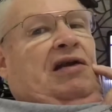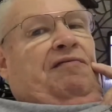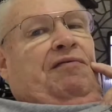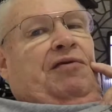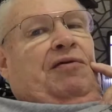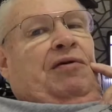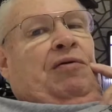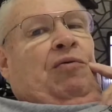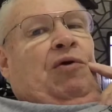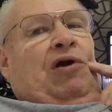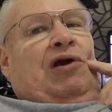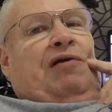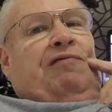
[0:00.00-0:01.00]
of a
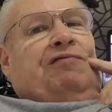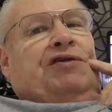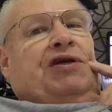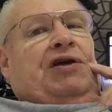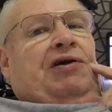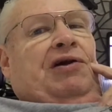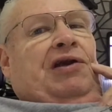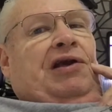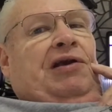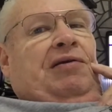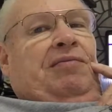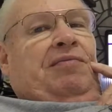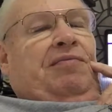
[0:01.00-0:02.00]
work of
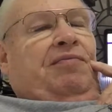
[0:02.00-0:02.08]
charity.